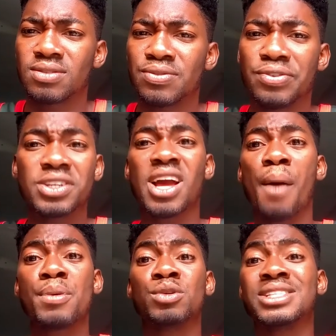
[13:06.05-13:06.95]
Funny how
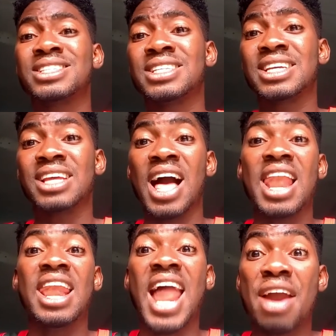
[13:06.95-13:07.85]
people still think
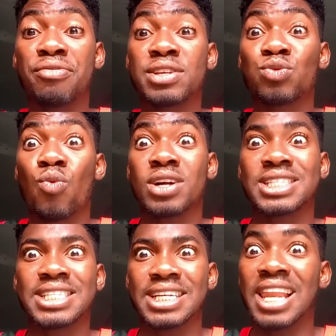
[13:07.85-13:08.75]
life is
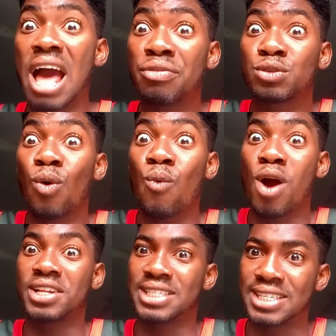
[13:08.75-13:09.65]
one thing. Life is not
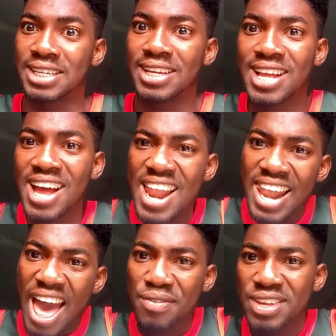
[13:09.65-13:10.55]
one thing.
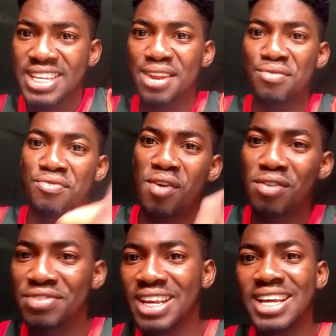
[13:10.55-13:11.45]
Life is an
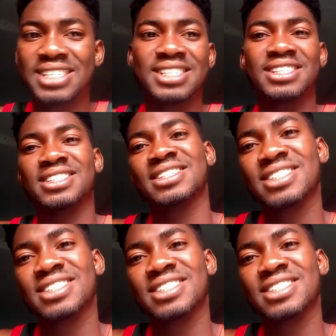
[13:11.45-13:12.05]
evolving lesson.